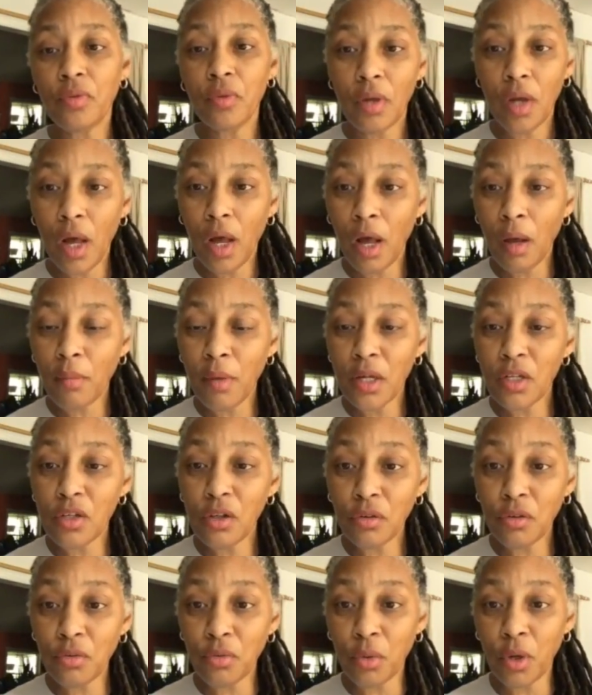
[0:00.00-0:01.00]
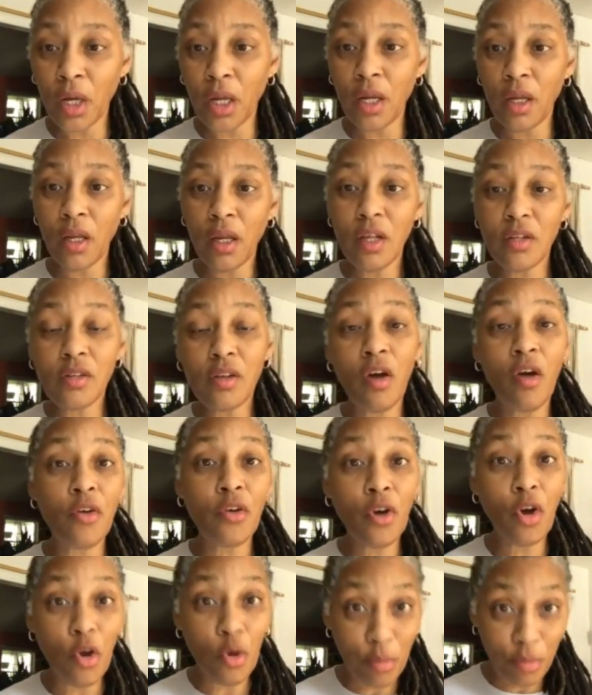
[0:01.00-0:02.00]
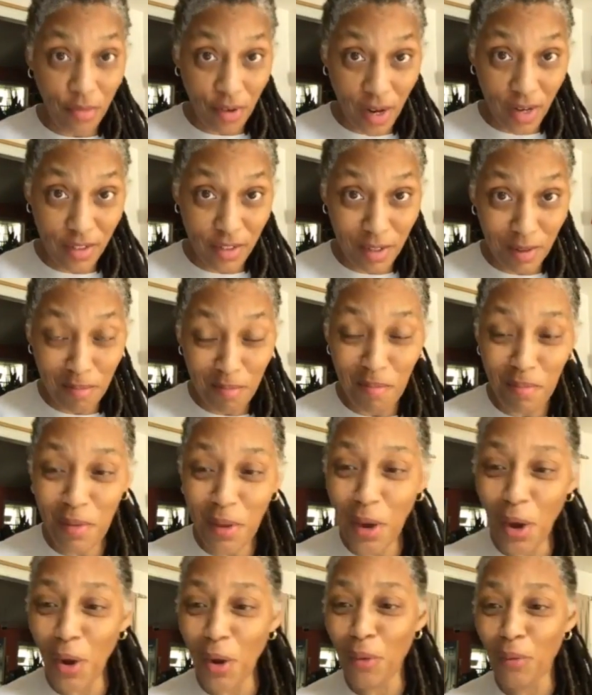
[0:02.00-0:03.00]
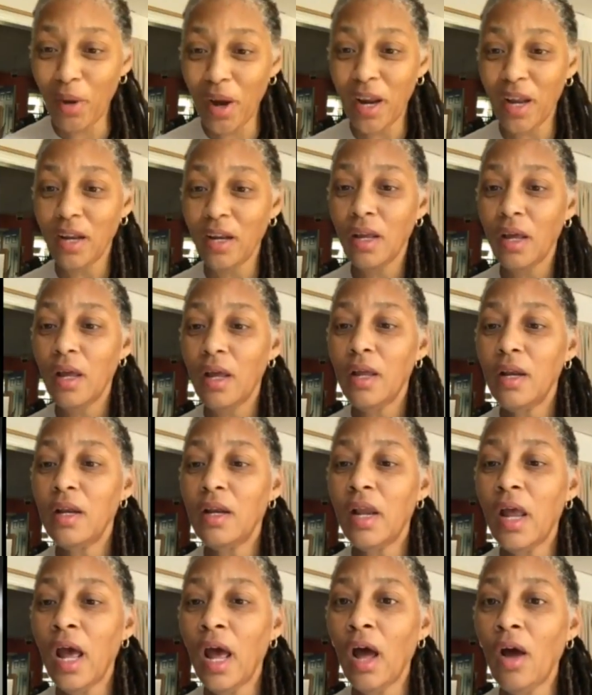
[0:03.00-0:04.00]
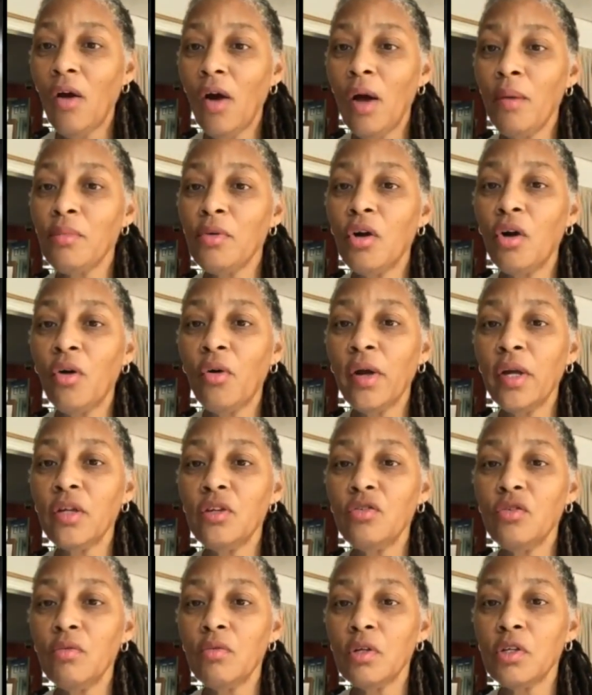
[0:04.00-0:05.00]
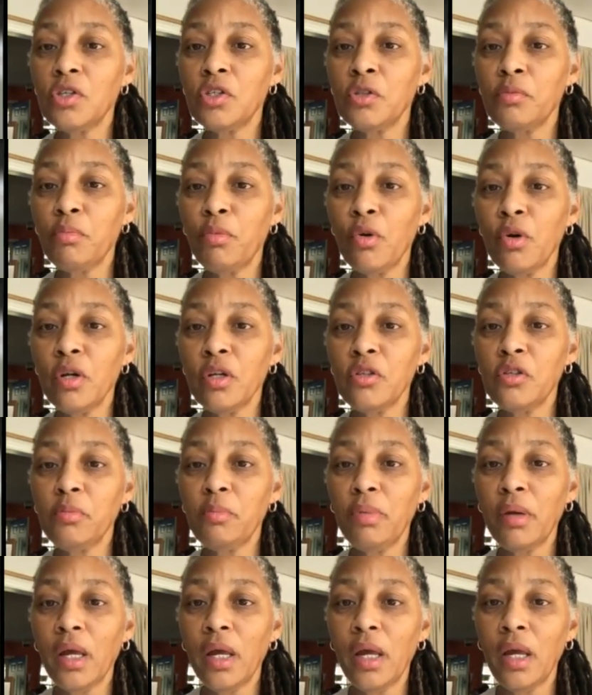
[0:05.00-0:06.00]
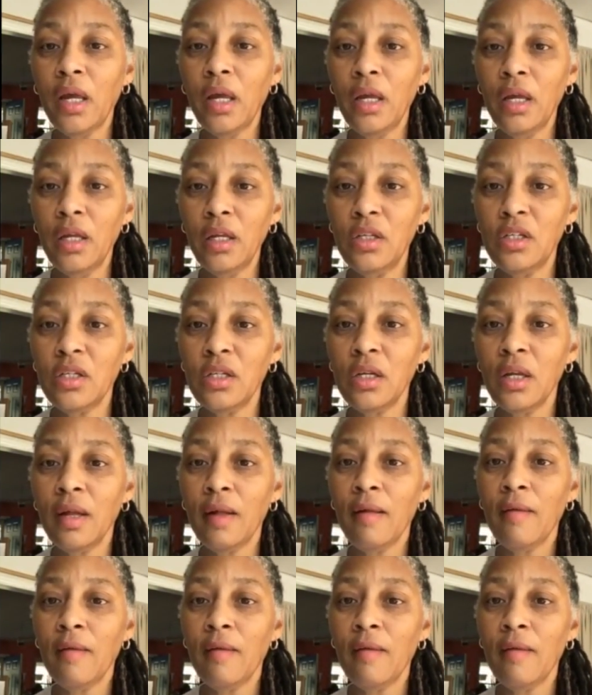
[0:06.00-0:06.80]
Until 3, it's called Hope Fest. All right. Now I'm going to the sports page.